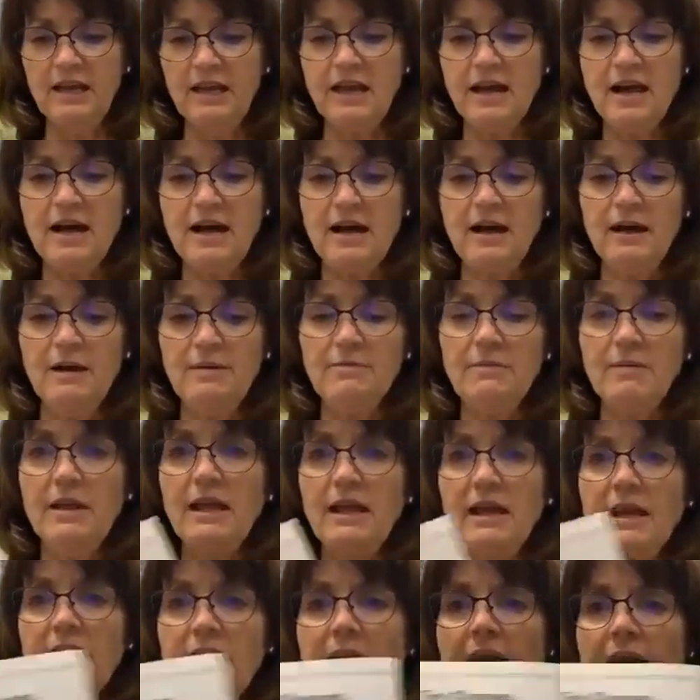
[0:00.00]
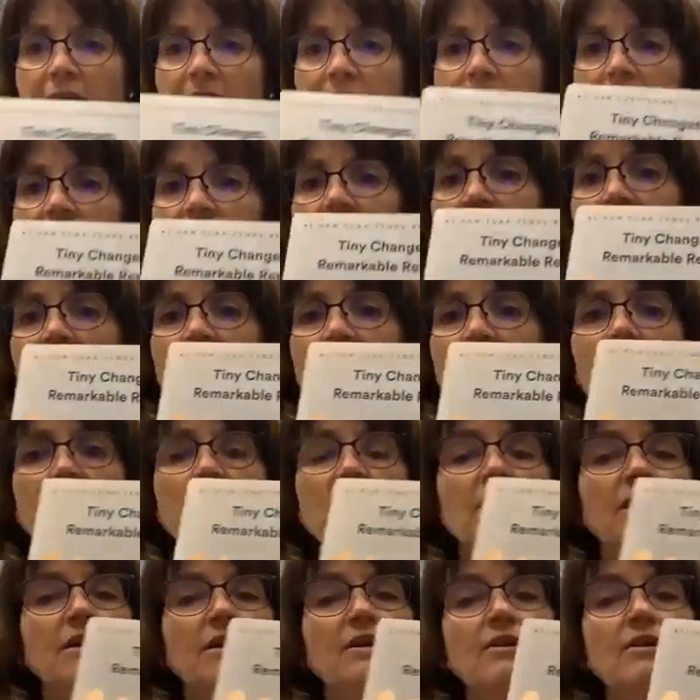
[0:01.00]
and had to